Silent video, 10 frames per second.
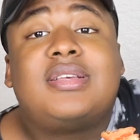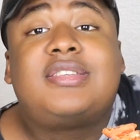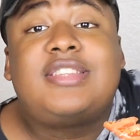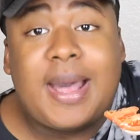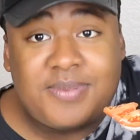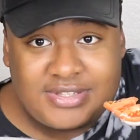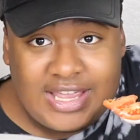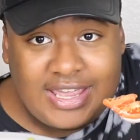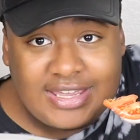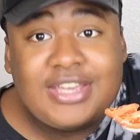Stop
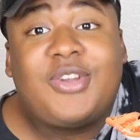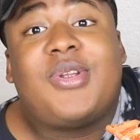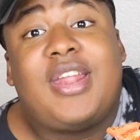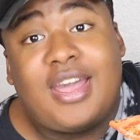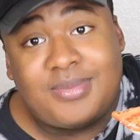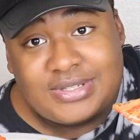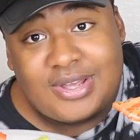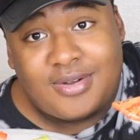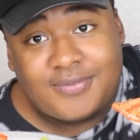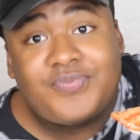saying it your damn
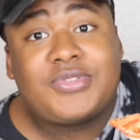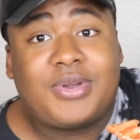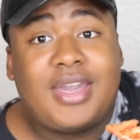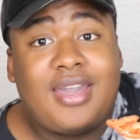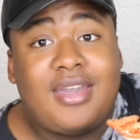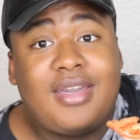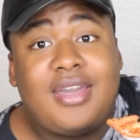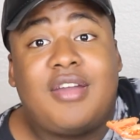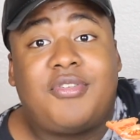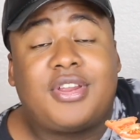self, okay?
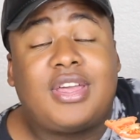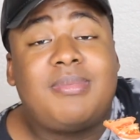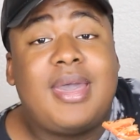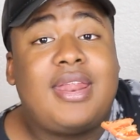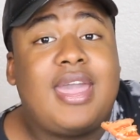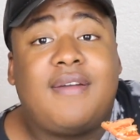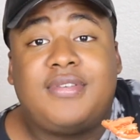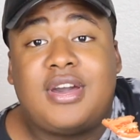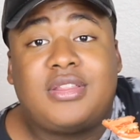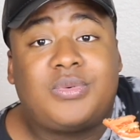If we're gonna get mad at
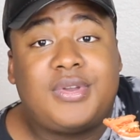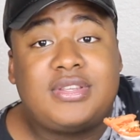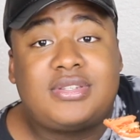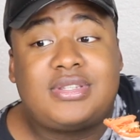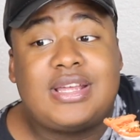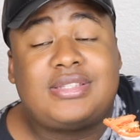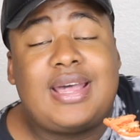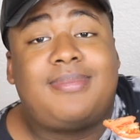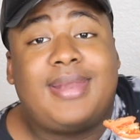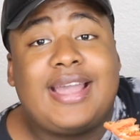every other race that's
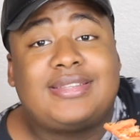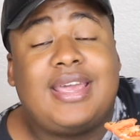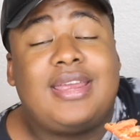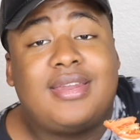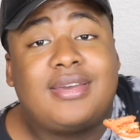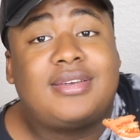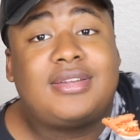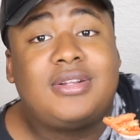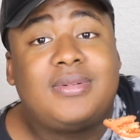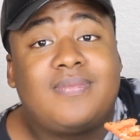not black saying
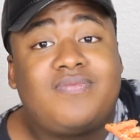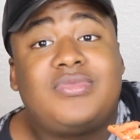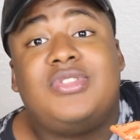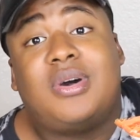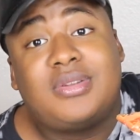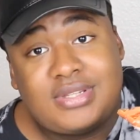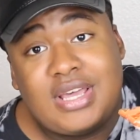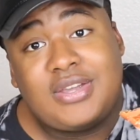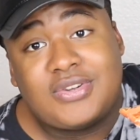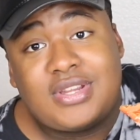nigga, don't
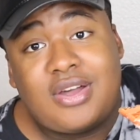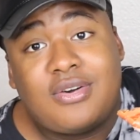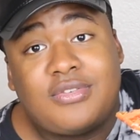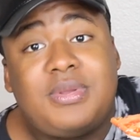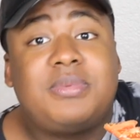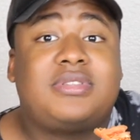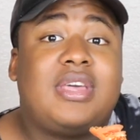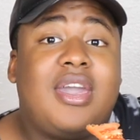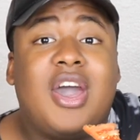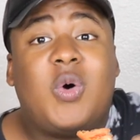say it yourself. People
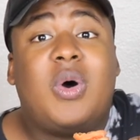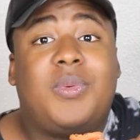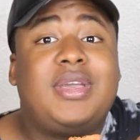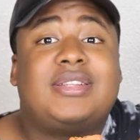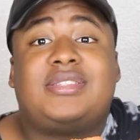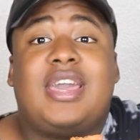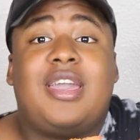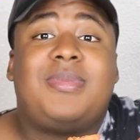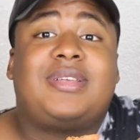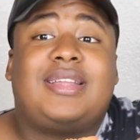say, well, we can
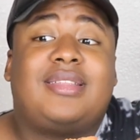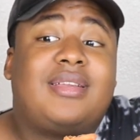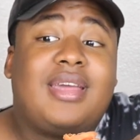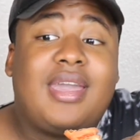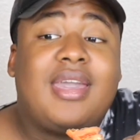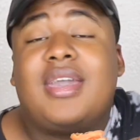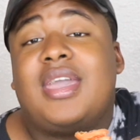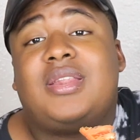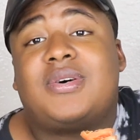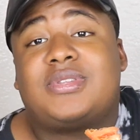say it because at the end of the day,
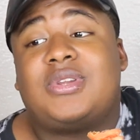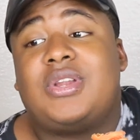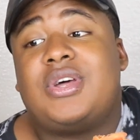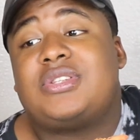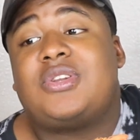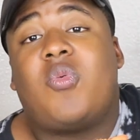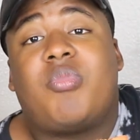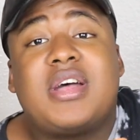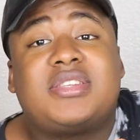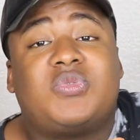it doesn't
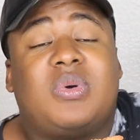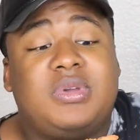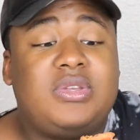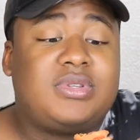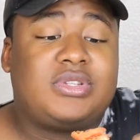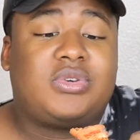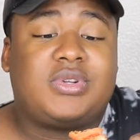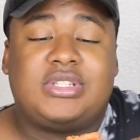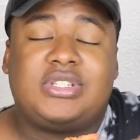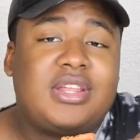oppress us when we use it
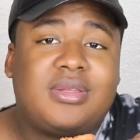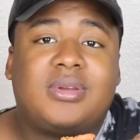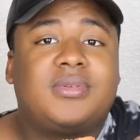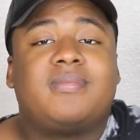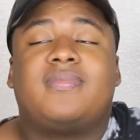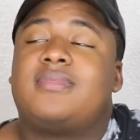towards each other.